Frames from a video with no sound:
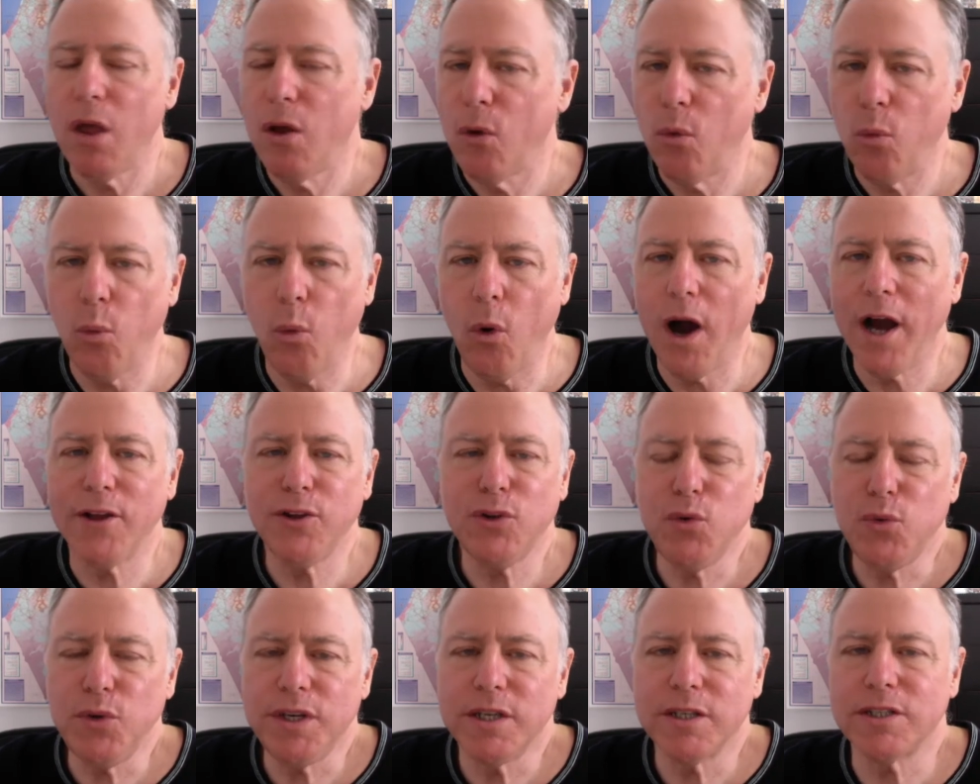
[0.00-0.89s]
Why
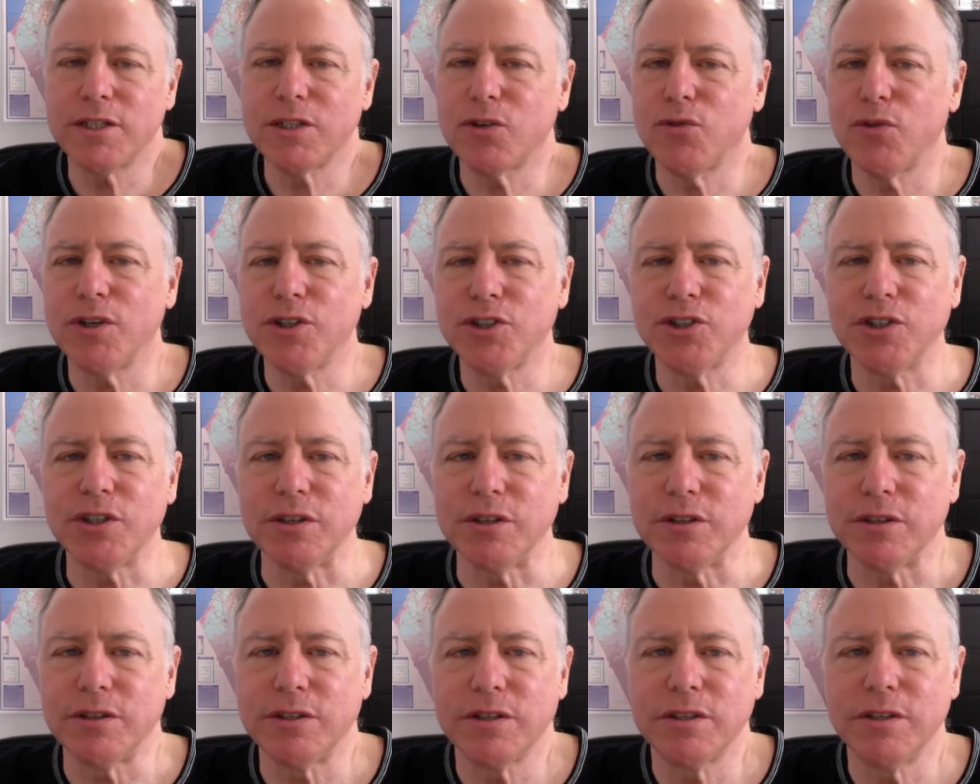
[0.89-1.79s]
do we as
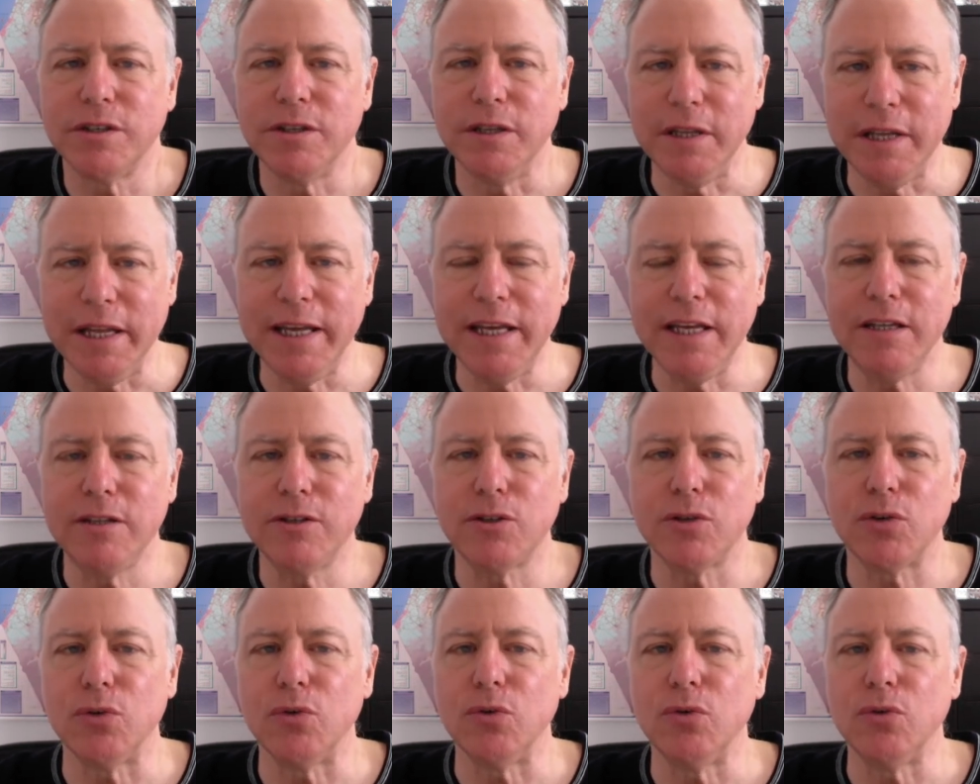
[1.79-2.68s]
Christians need
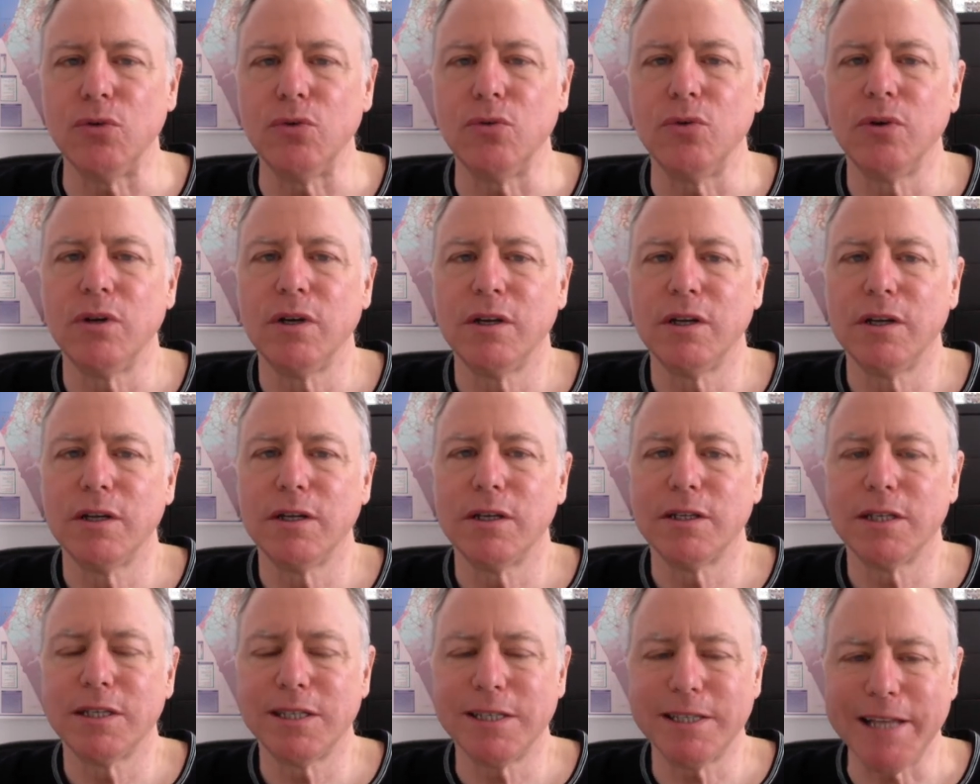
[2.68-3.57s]
to
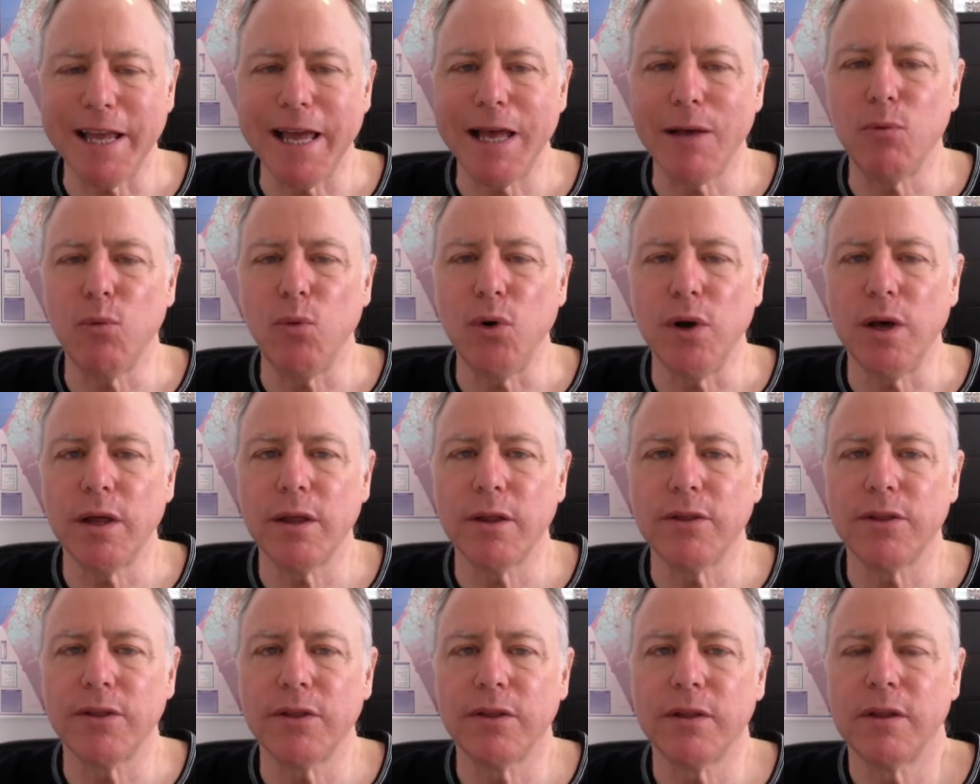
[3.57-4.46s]
stand
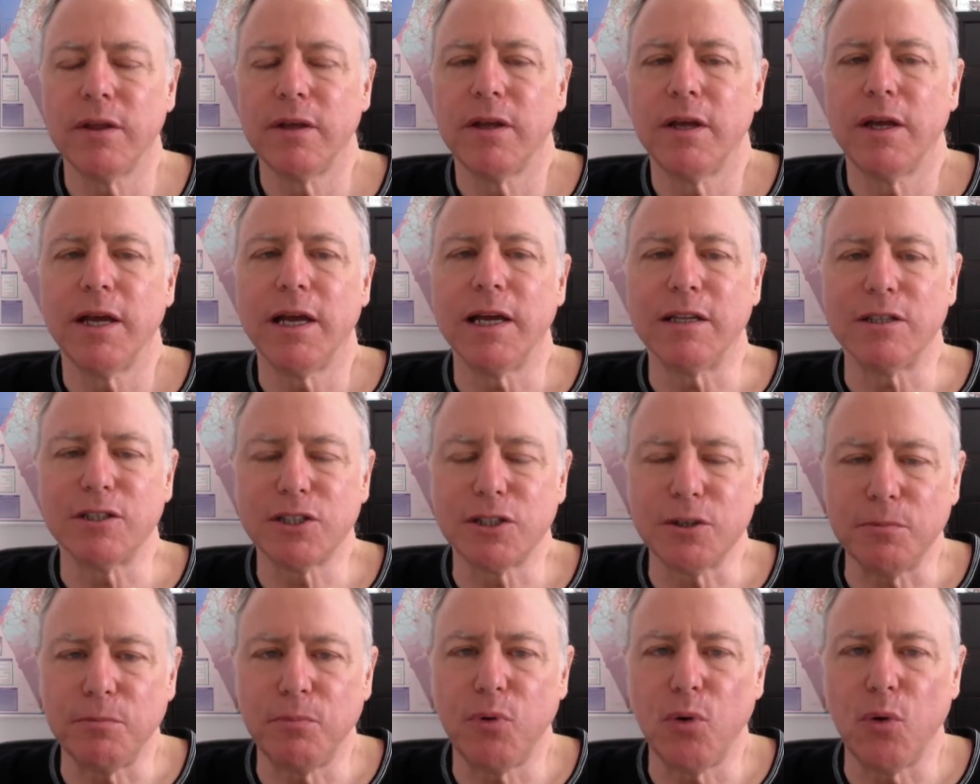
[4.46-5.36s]
with and
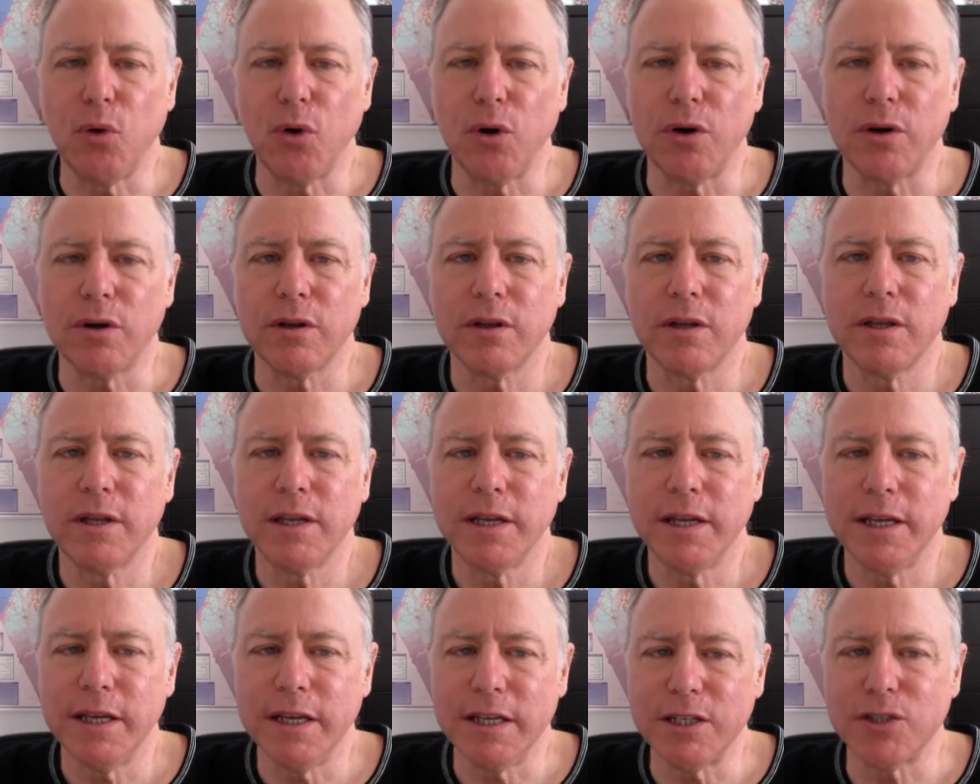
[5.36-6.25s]
support
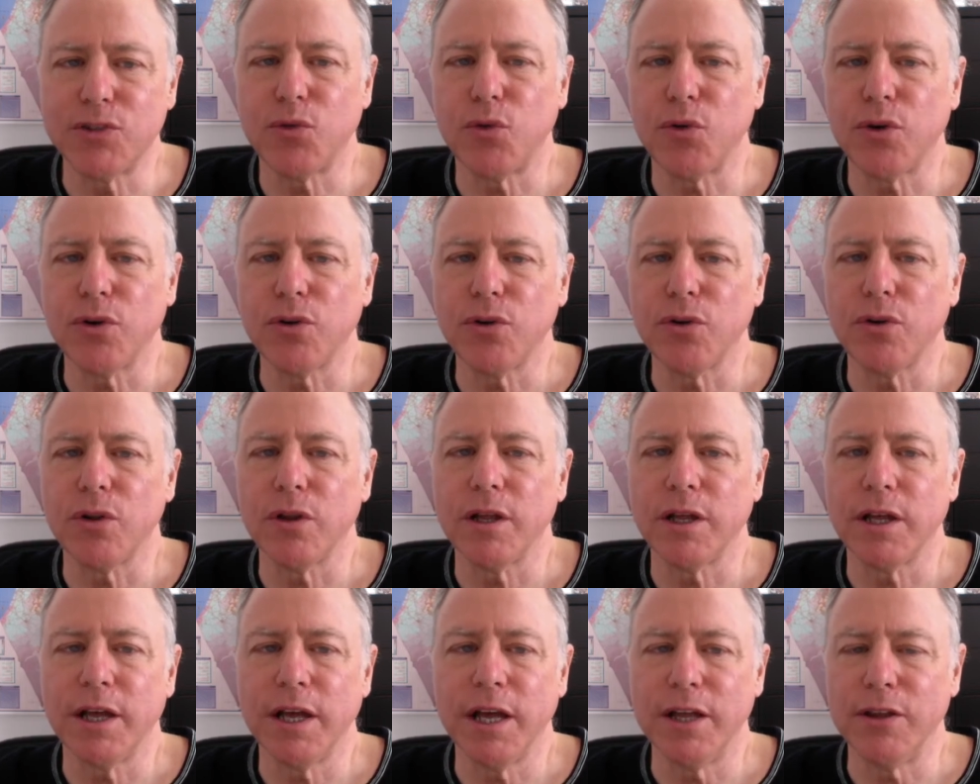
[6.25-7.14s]
Israel
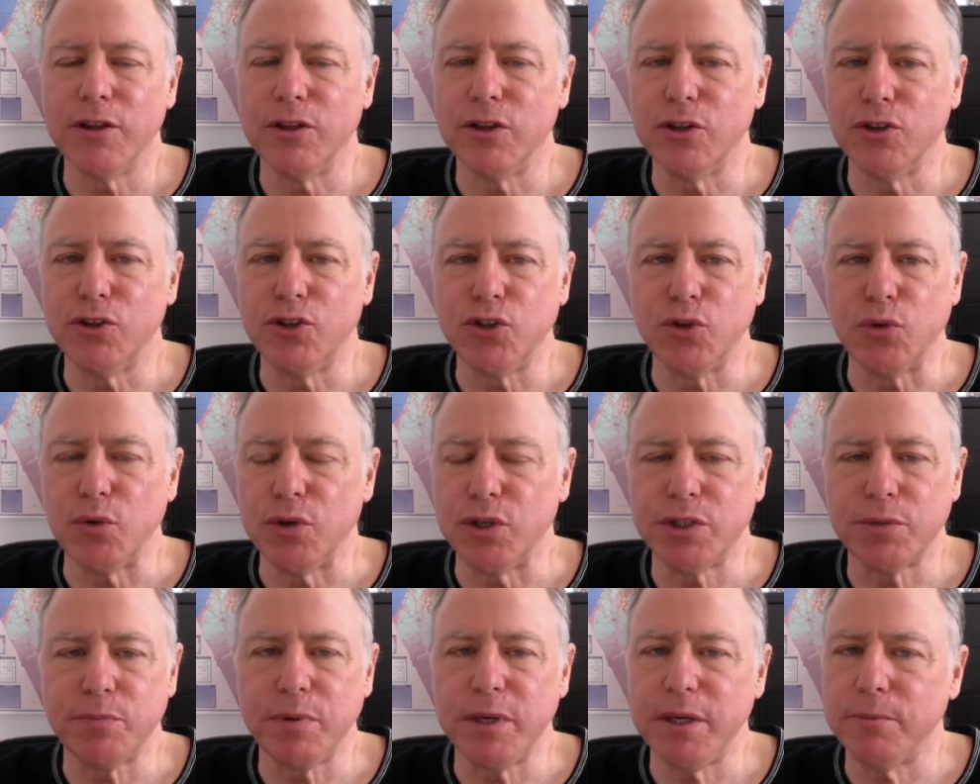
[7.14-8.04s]
and the
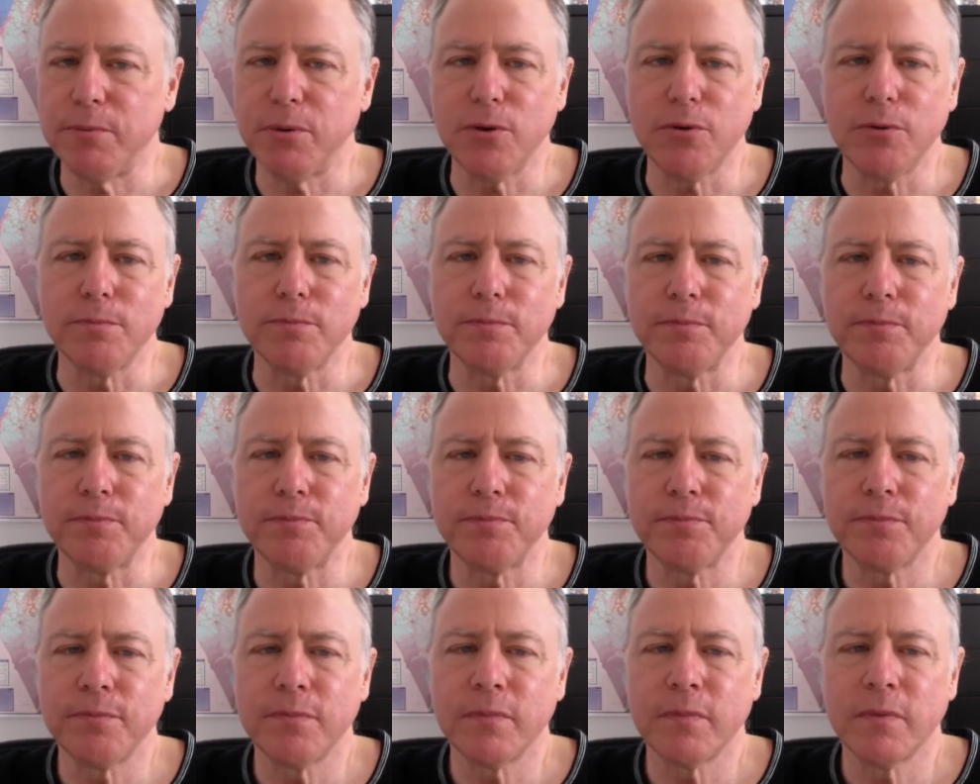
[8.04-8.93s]
Jewish people?
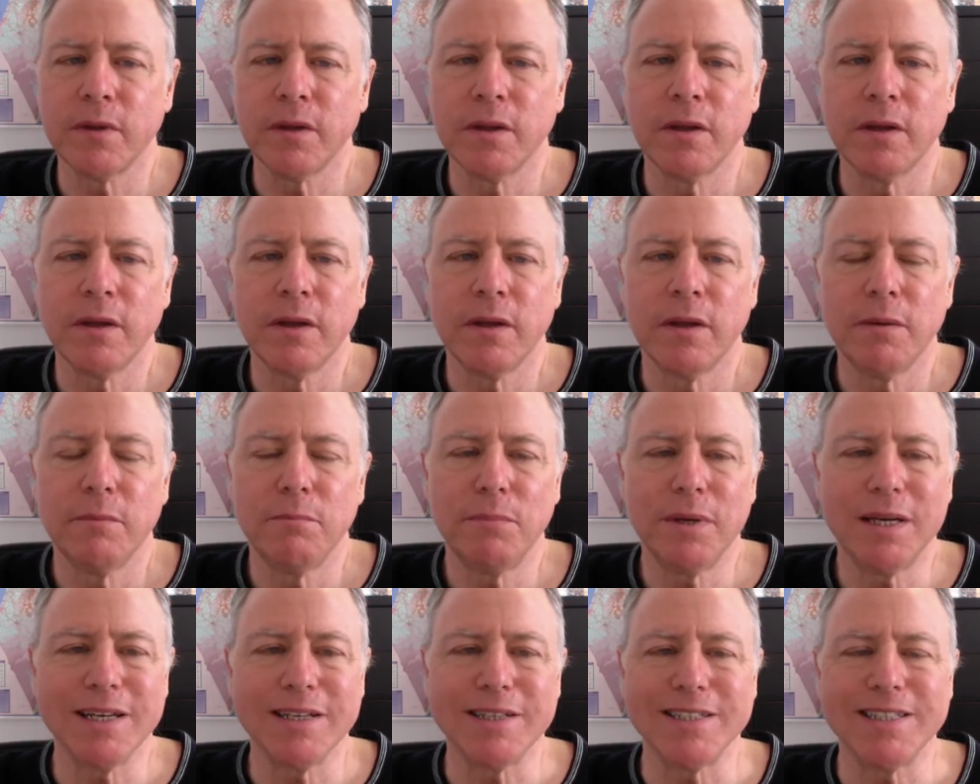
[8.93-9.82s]

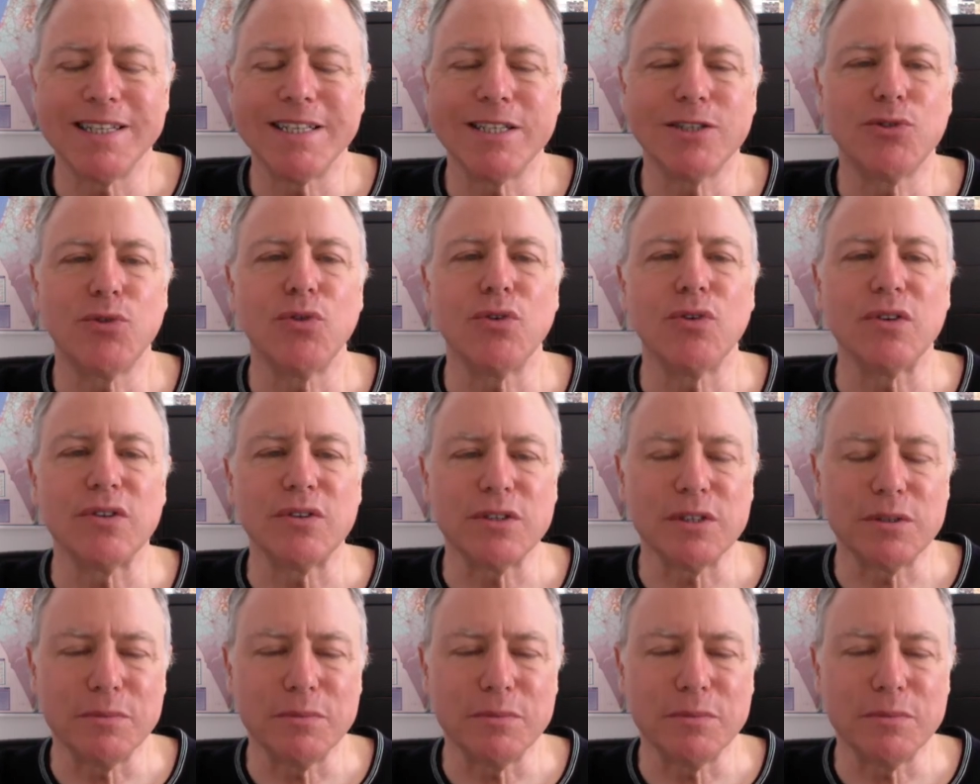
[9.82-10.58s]
Because Israel's